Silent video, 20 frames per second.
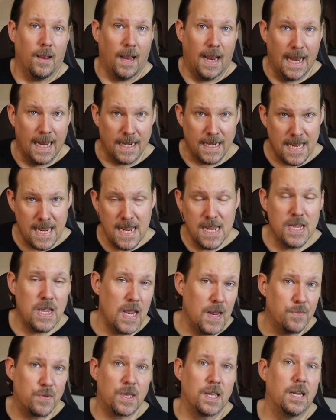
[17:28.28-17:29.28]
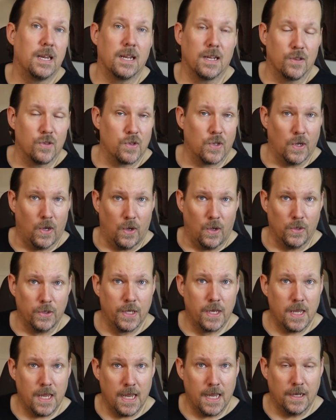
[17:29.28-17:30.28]
And he keeps getting installed
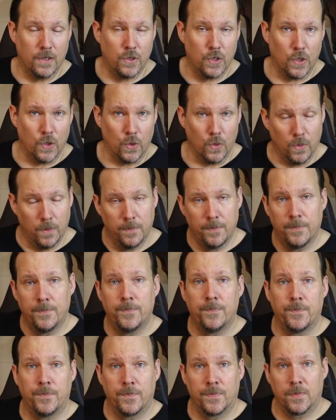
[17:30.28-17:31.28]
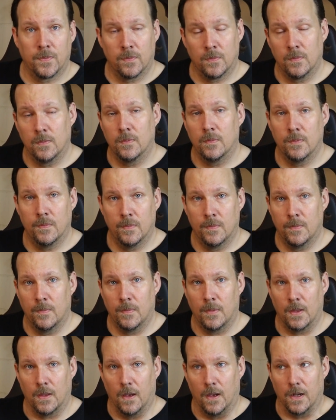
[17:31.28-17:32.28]
into
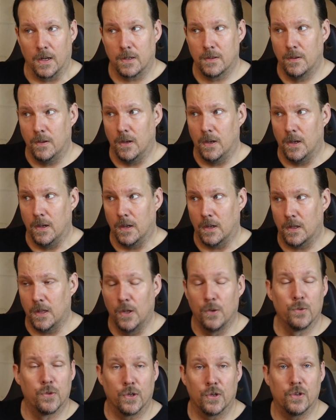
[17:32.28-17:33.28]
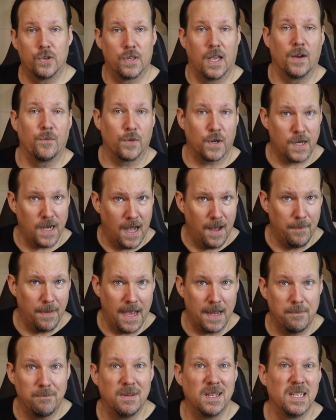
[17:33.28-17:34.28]
clones that are designed for
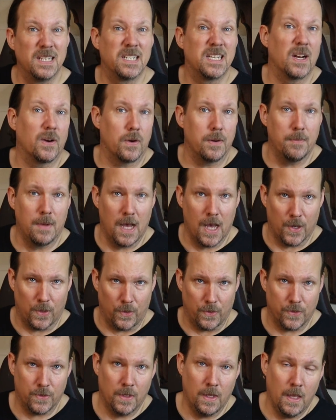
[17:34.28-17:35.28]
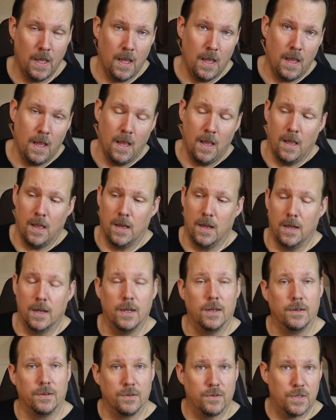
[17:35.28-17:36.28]
combat, military models.
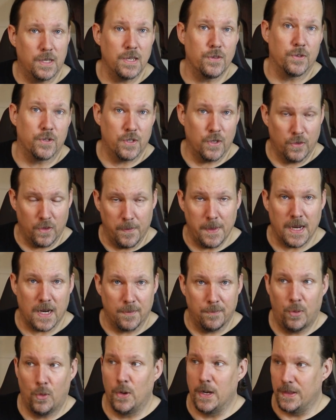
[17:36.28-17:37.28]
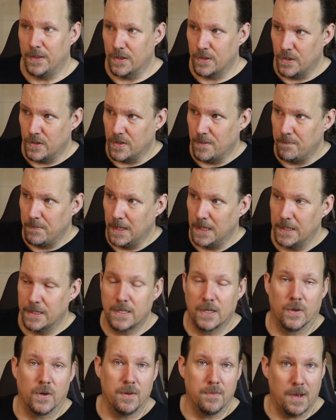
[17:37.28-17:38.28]
In season 2 they make a point, this is a
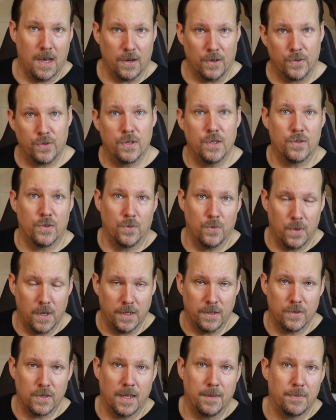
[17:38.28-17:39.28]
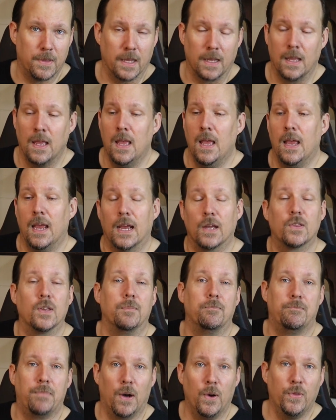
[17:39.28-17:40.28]
military model. Season 1, same thing.
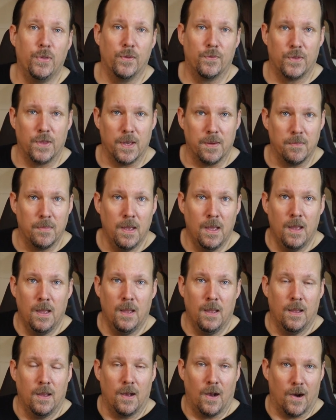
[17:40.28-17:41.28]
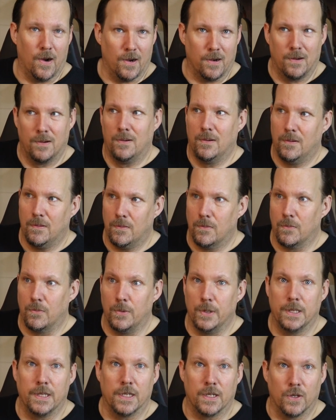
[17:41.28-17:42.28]
Except both of them are
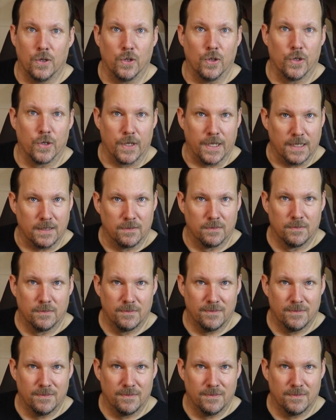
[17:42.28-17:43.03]
really good looking.